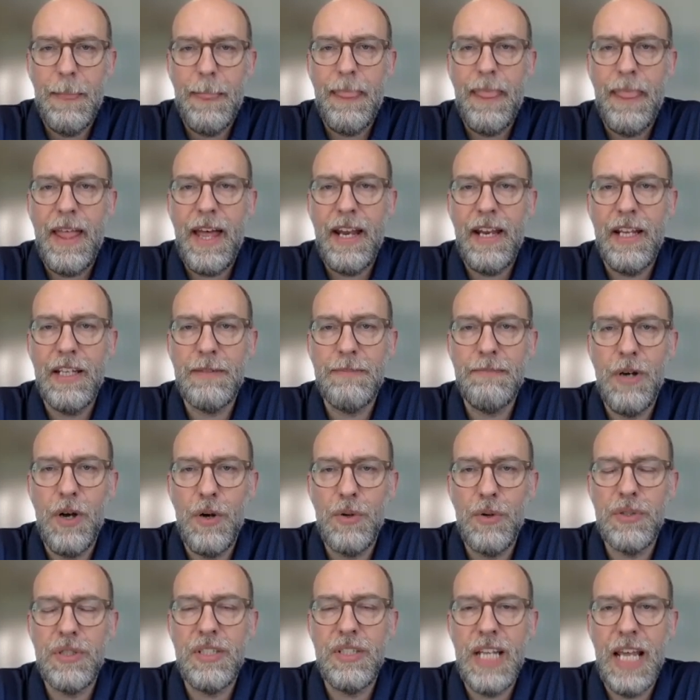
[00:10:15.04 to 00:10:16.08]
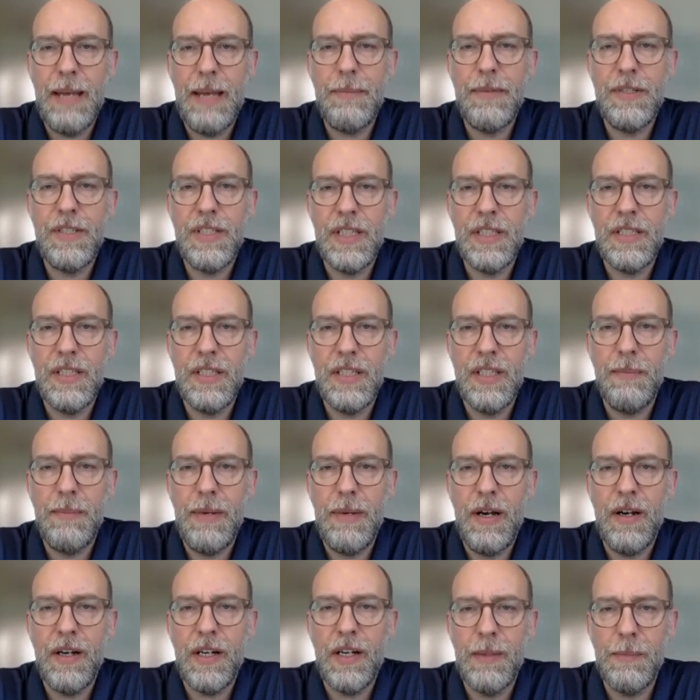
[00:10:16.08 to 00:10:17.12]
that is most damaging to the
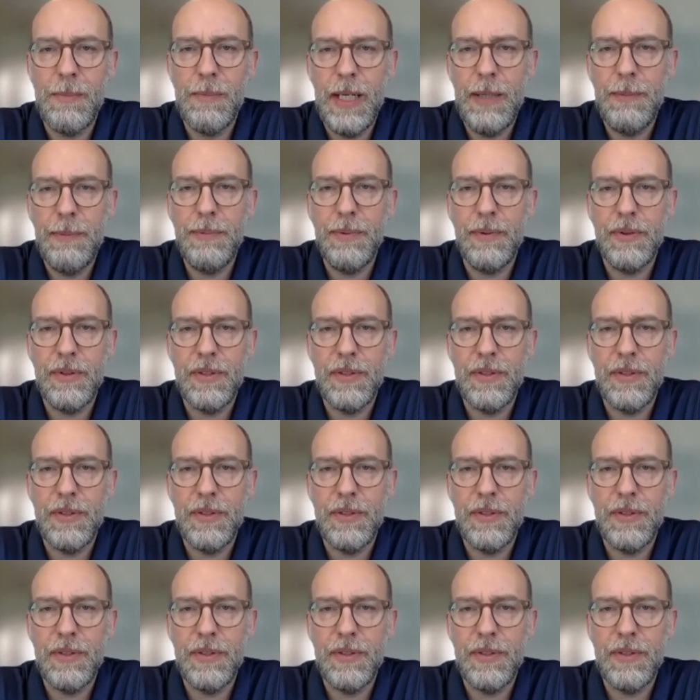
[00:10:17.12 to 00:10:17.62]
American people.